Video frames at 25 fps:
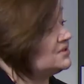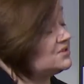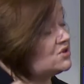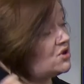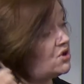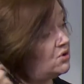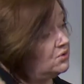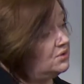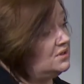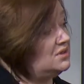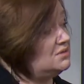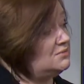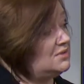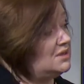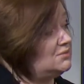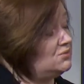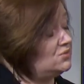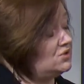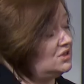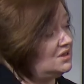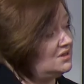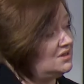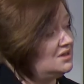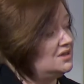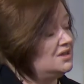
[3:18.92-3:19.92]
it's holding the
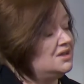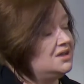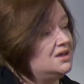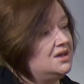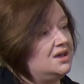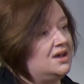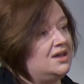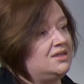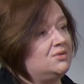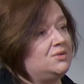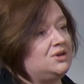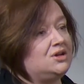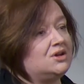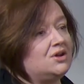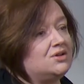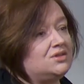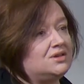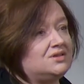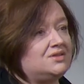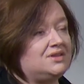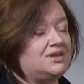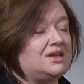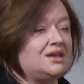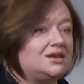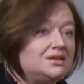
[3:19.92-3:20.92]
memory. And then we know
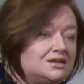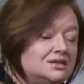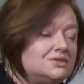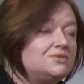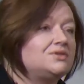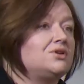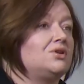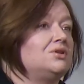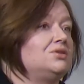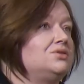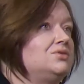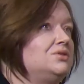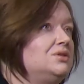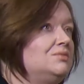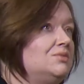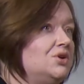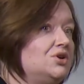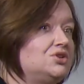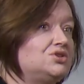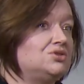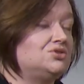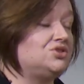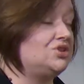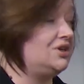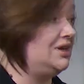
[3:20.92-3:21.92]
that at the end of going through an
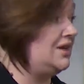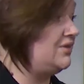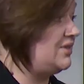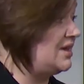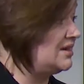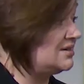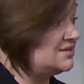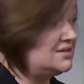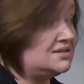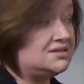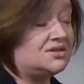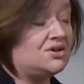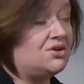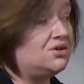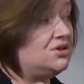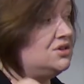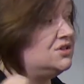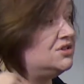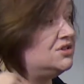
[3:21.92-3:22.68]
emotional journey like that, because it's only